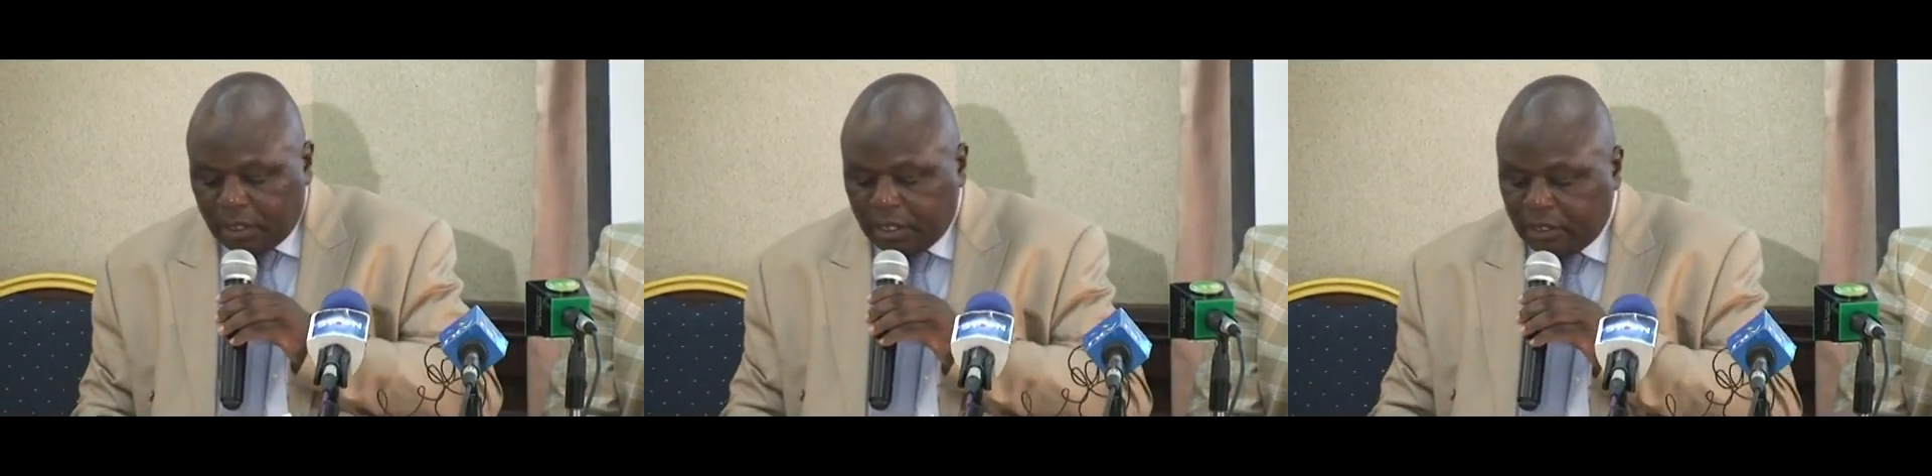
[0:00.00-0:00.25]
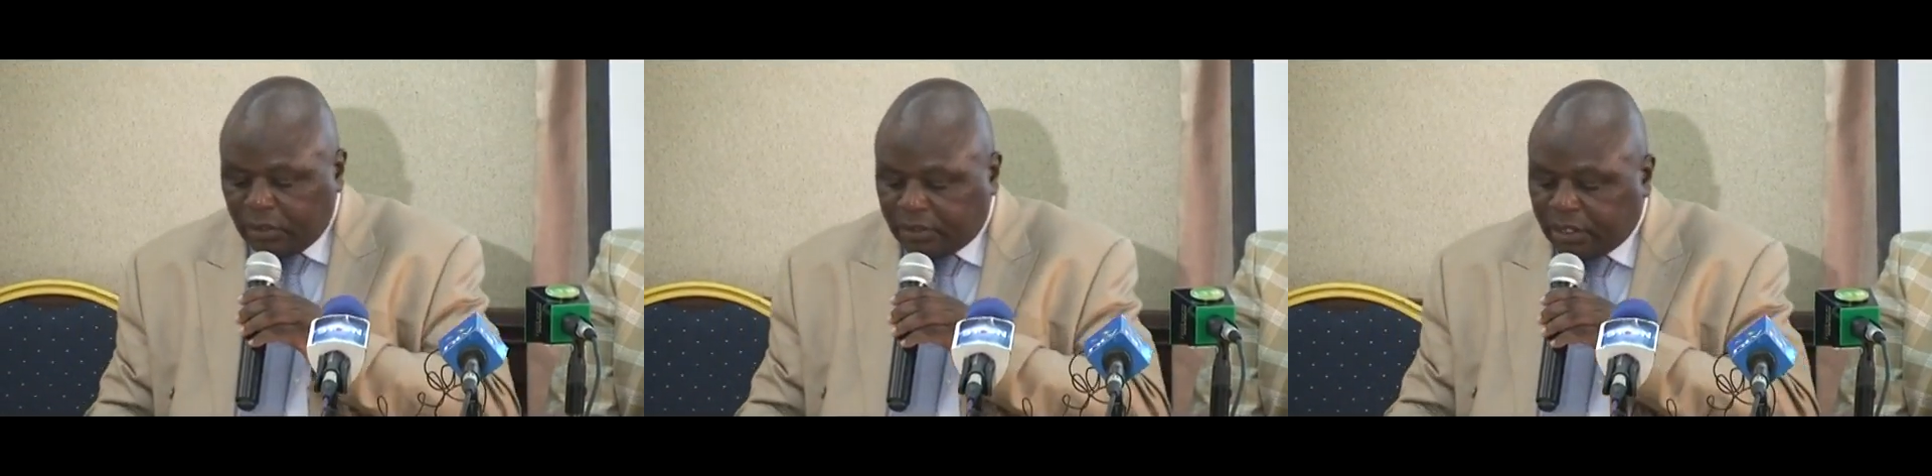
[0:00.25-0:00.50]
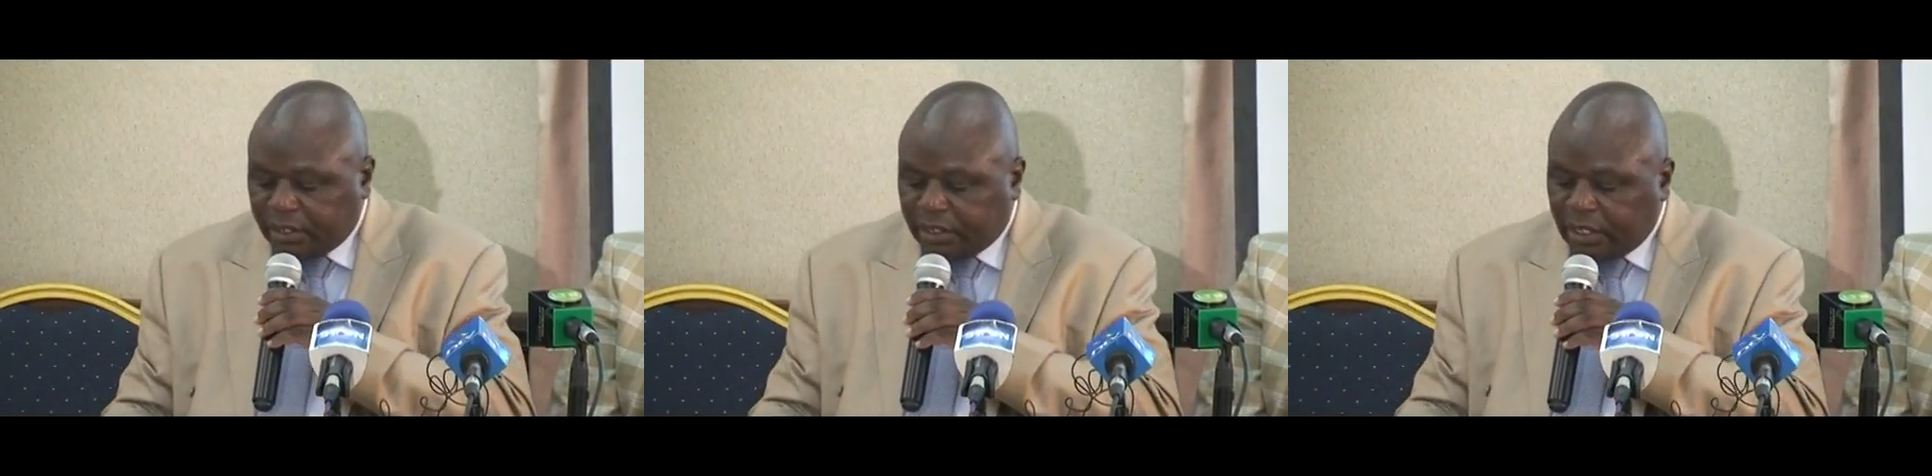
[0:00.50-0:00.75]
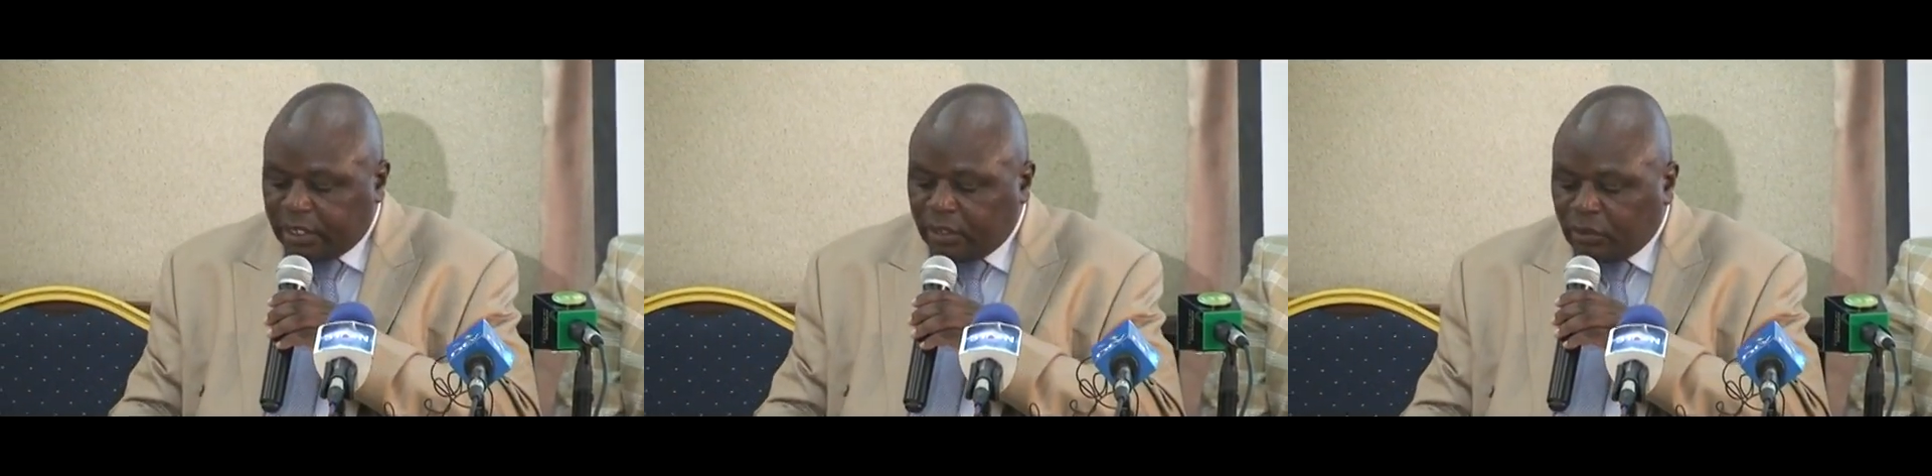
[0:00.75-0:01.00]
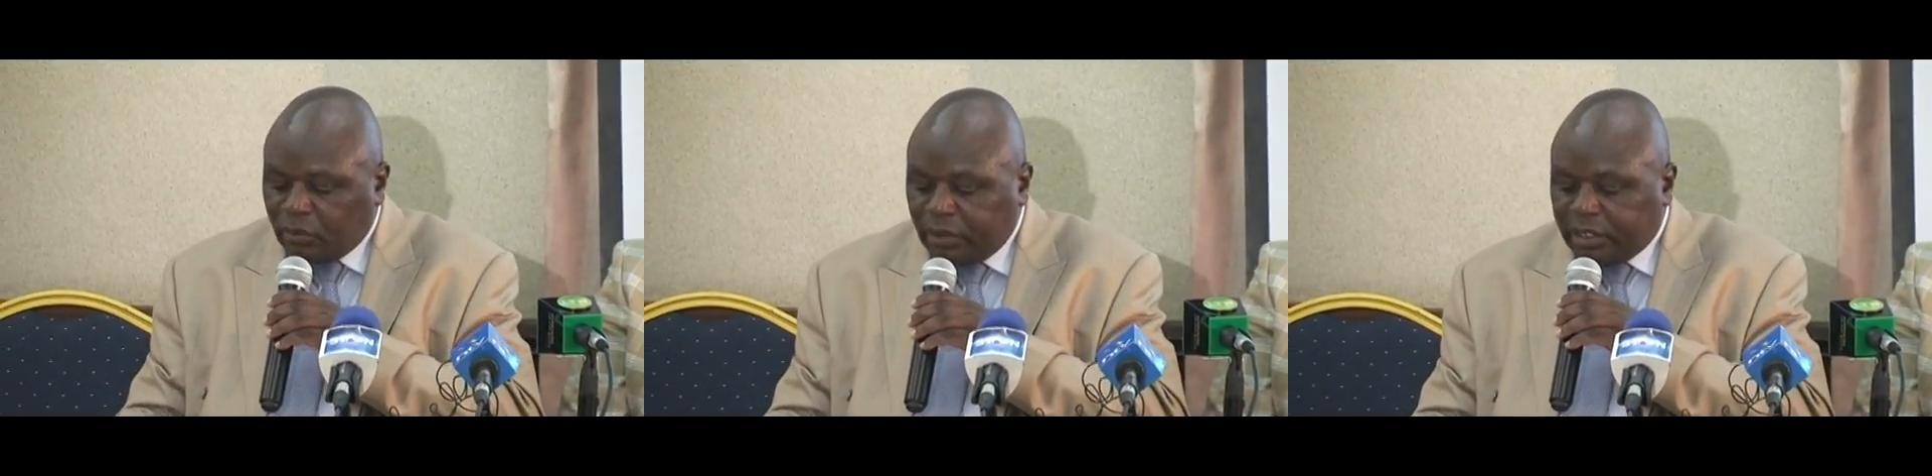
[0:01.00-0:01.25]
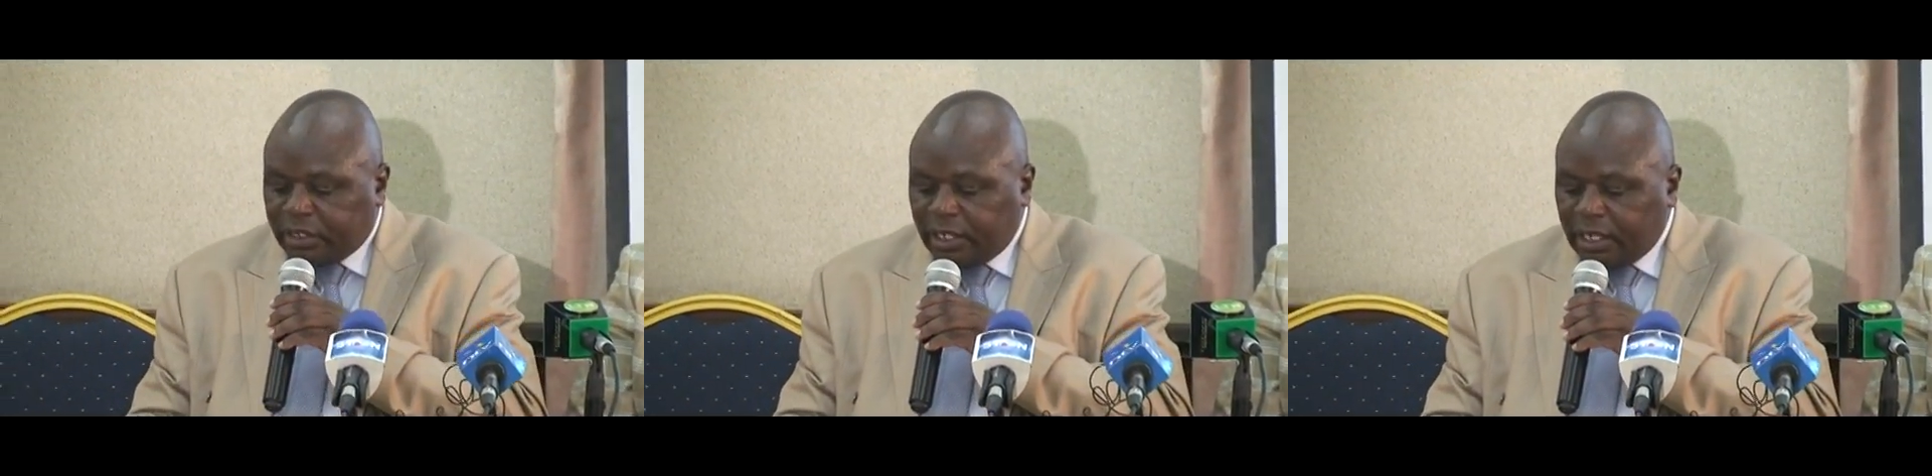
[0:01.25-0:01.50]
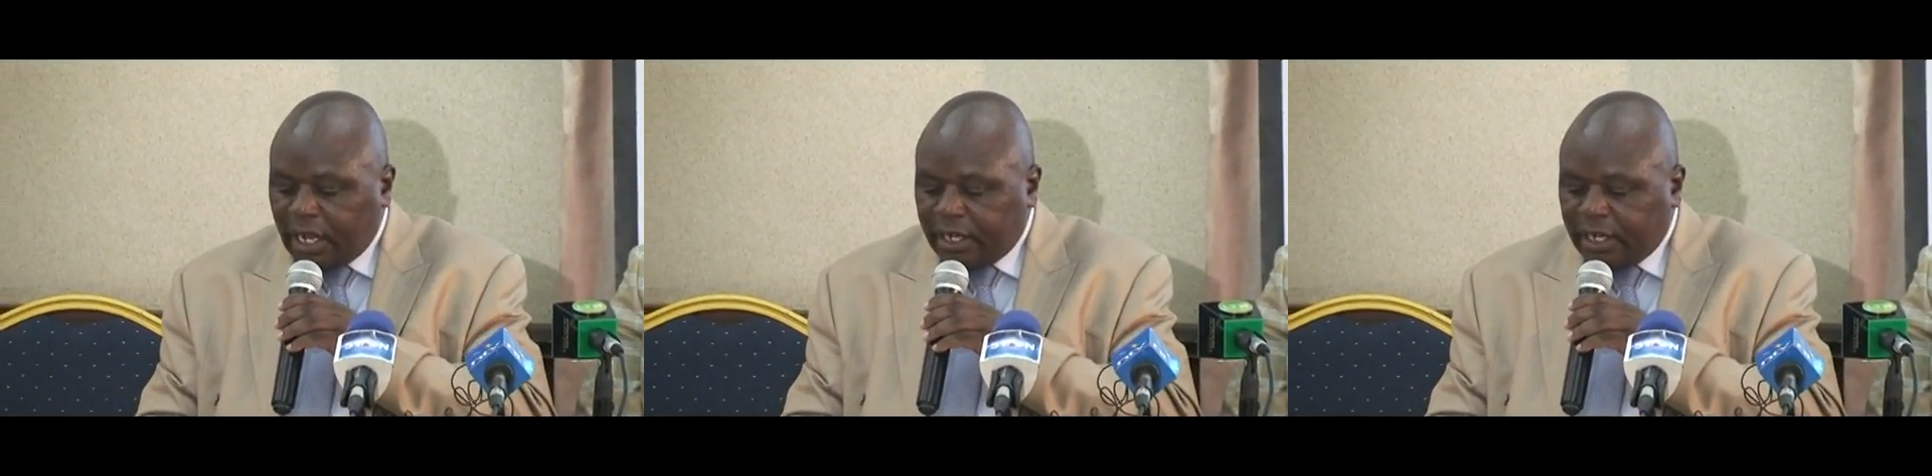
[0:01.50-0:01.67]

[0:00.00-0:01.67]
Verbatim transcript: in northeastern, northwestern,